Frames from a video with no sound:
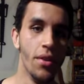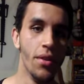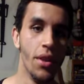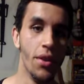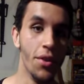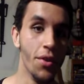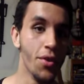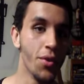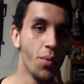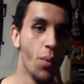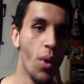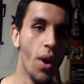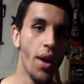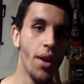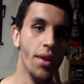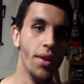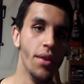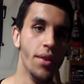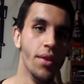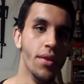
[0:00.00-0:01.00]
Now, here's
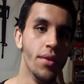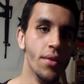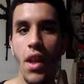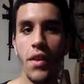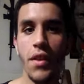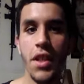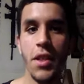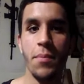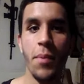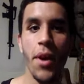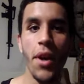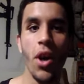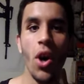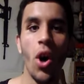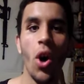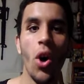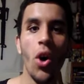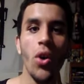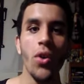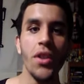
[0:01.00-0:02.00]
why. Now, despite
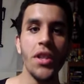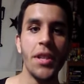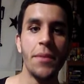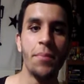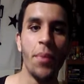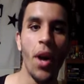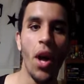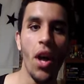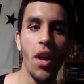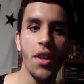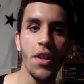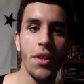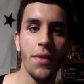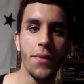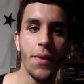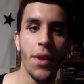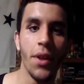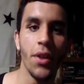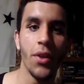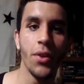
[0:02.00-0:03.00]
all these
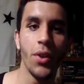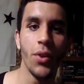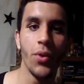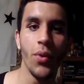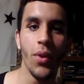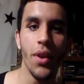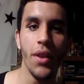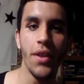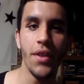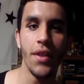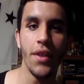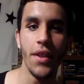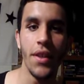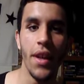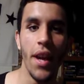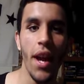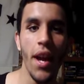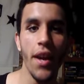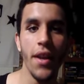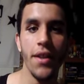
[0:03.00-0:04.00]
positive character traits that he
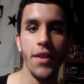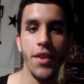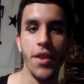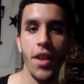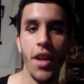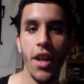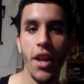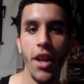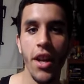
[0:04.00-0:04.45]
has,